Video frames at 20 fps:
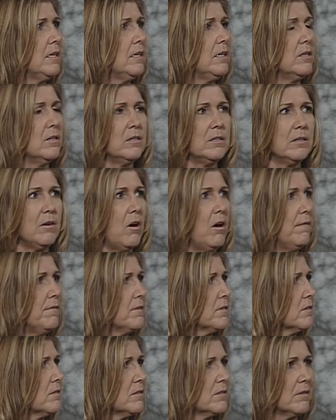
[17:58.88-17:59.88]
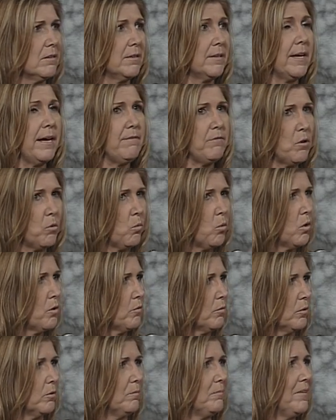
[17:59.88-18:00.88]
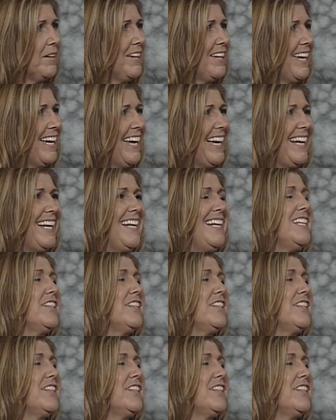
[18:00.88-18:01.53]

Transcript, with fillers: Yeah. officers aren't, they have their wardroom. Yeah. And